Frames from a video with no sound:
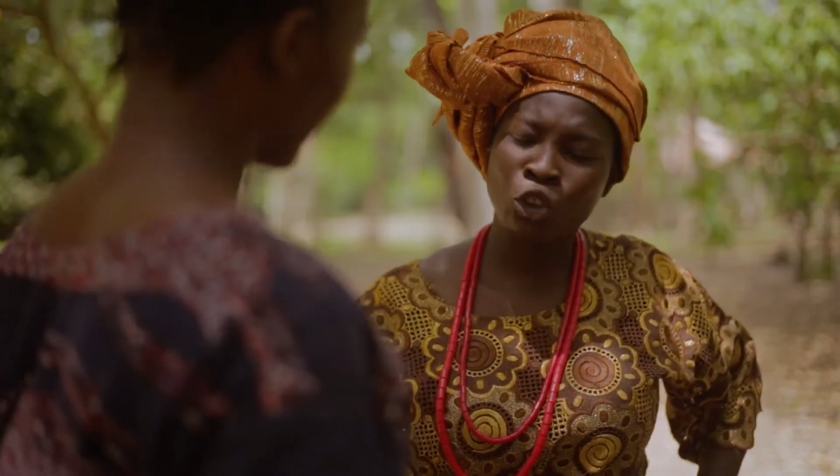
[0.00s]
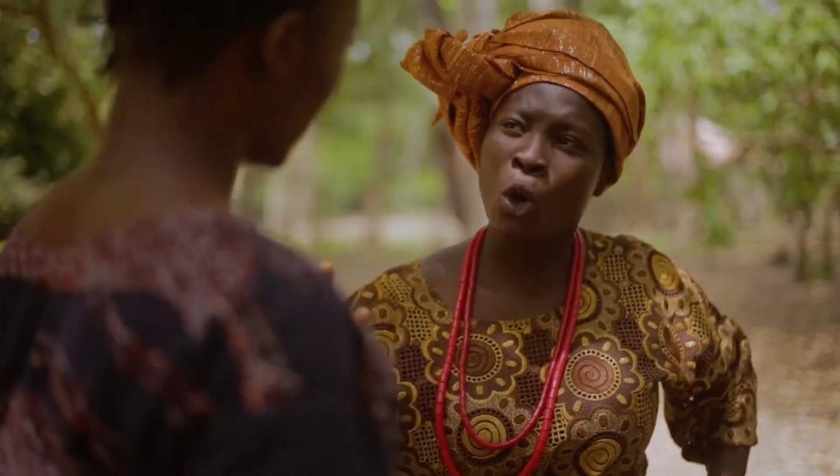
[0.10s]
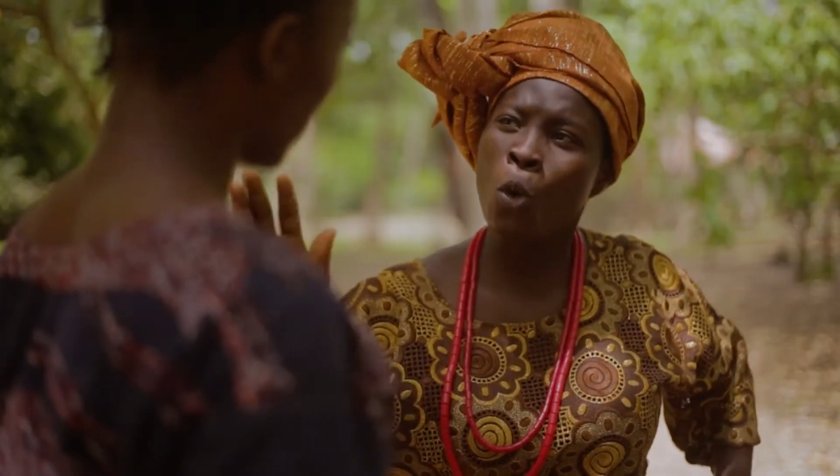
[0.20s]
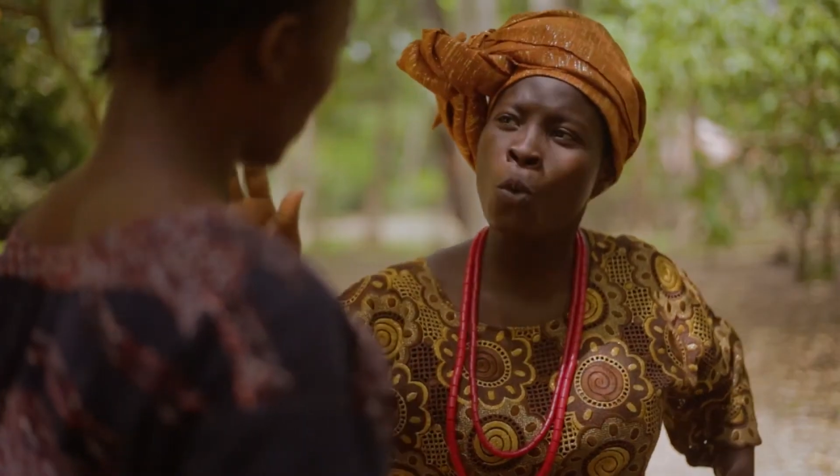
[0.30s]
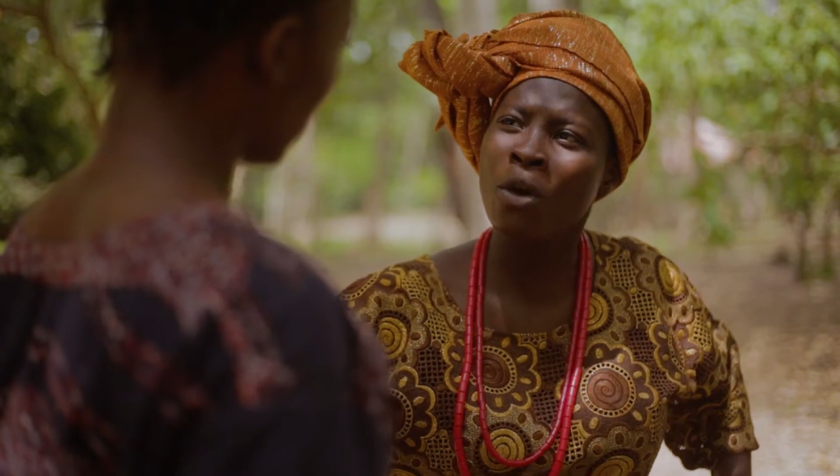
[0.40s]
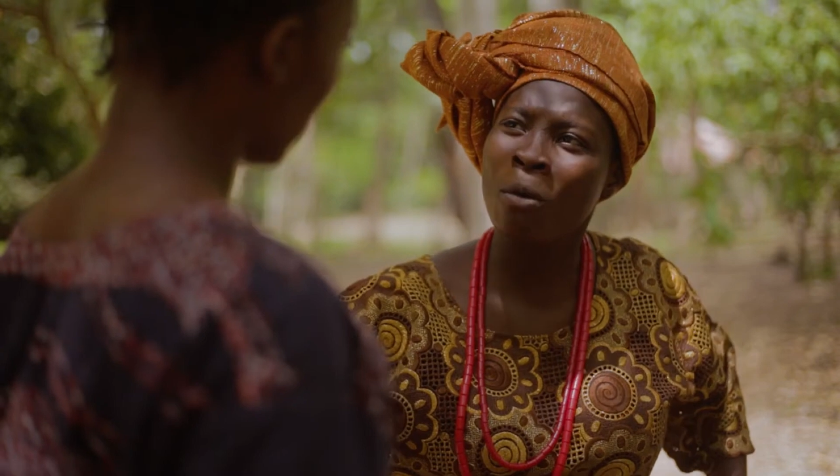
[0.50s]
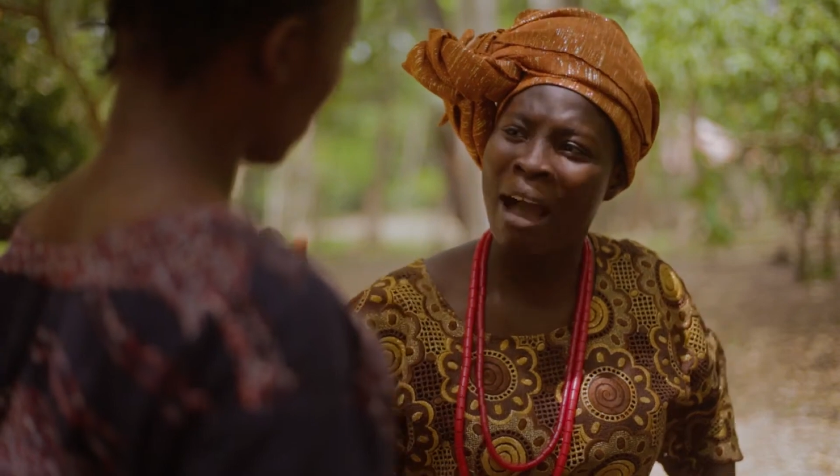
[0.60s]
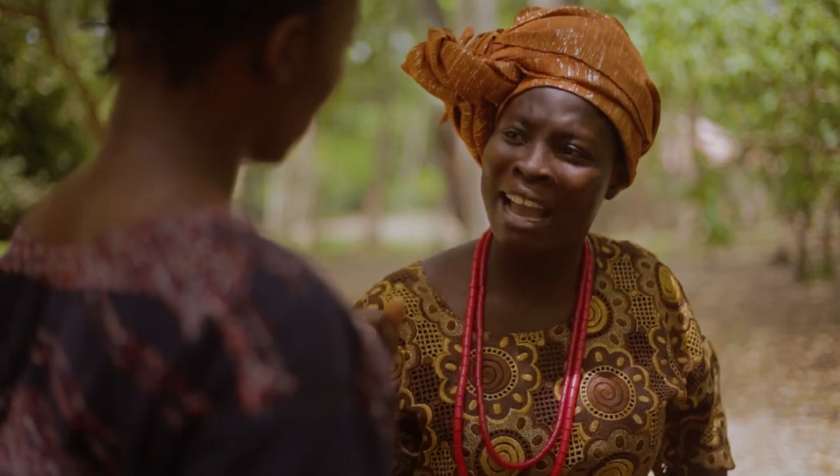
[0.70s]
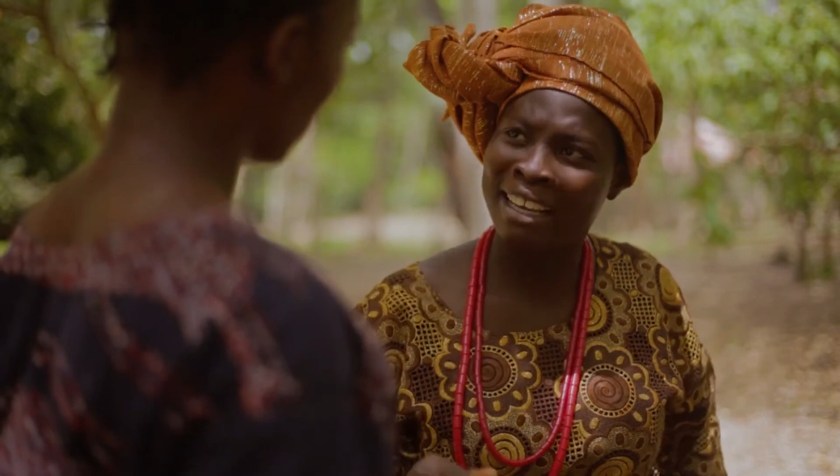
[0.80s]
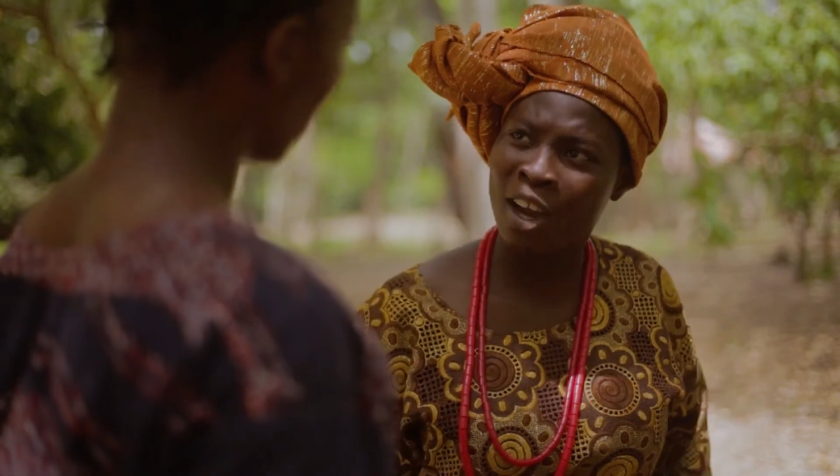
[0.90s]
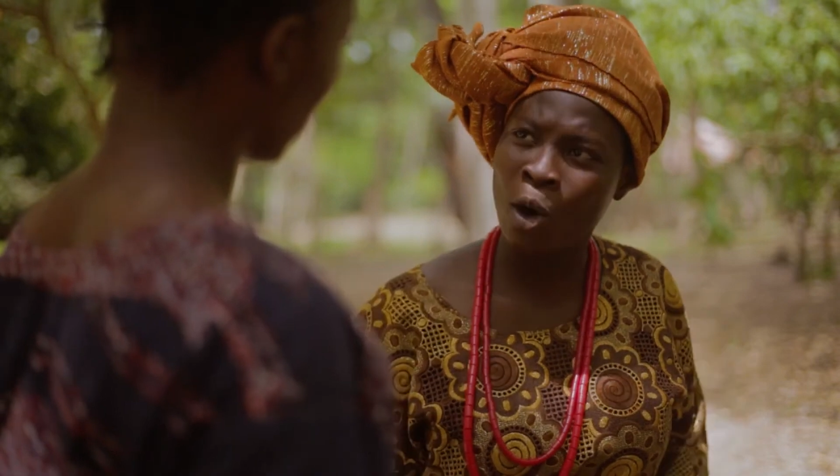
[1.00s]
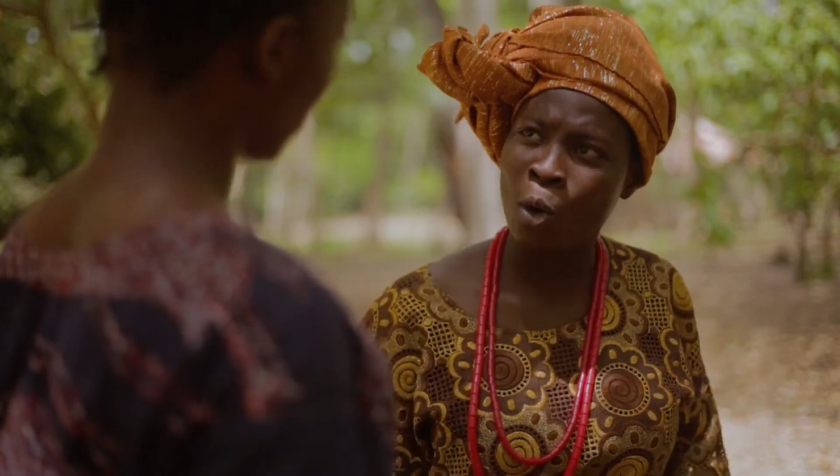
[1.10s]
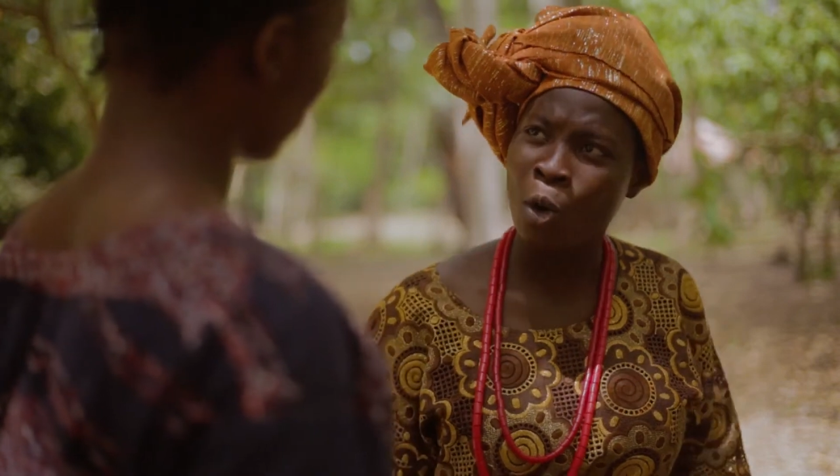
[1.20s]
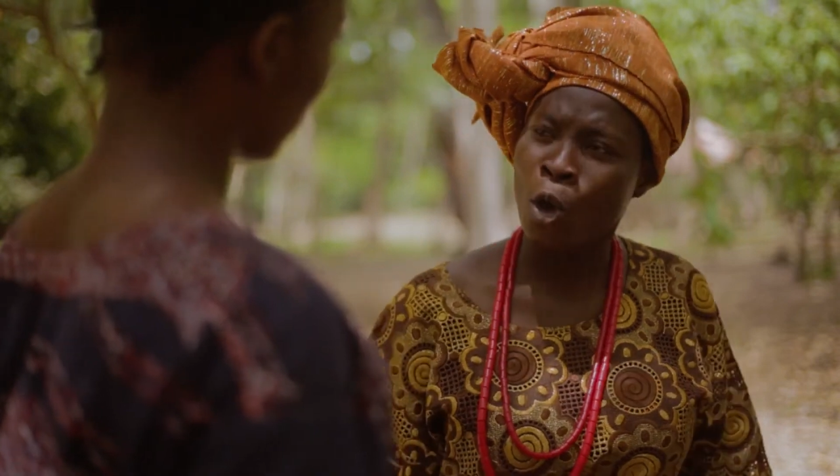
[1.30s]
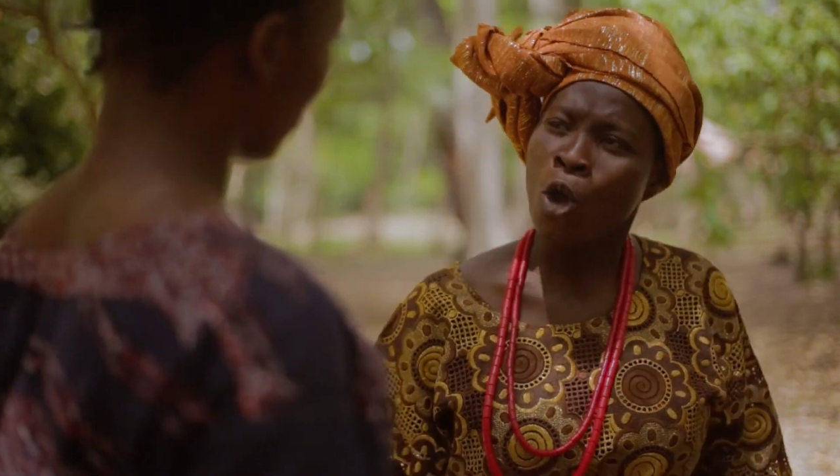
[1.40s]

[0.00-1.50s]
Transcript: You will, my girl.